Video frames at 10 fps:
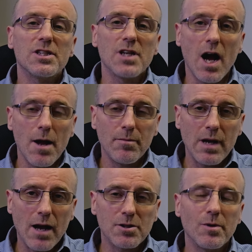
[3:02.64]
in time,
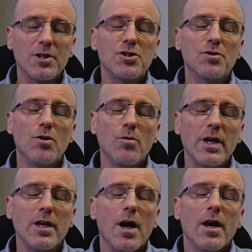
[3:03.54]
how to ensure
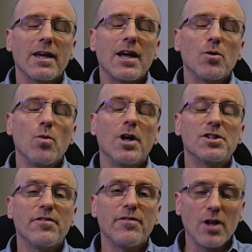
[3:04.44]
we get the work
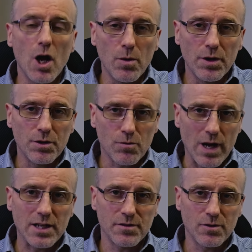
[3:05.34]
to flow at the
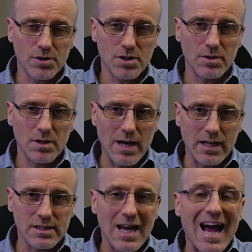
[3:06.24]
rate of customer
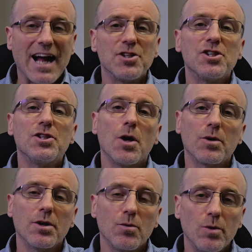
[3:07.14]
demand, and
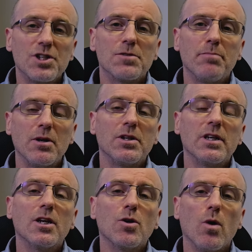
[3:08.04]
Jidoka, which is
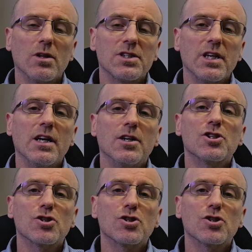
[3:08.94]
building in quality at